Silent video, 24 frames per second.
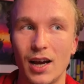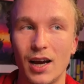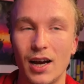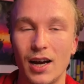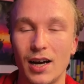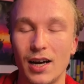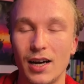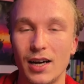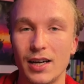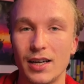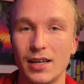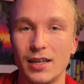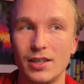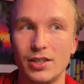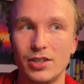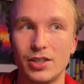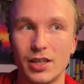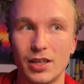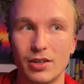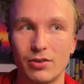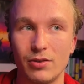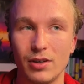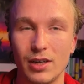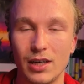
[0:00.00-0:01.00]
I
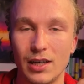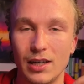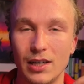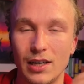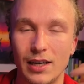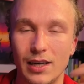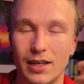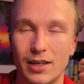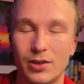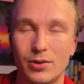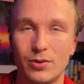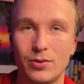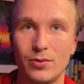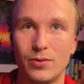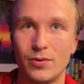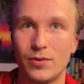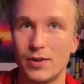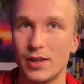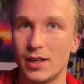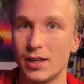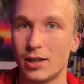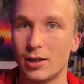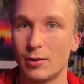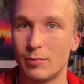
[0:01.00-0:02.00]
generally like to
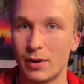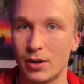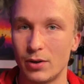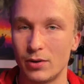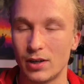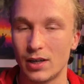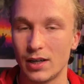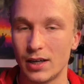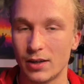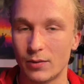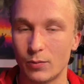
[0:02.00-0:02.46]
think about like,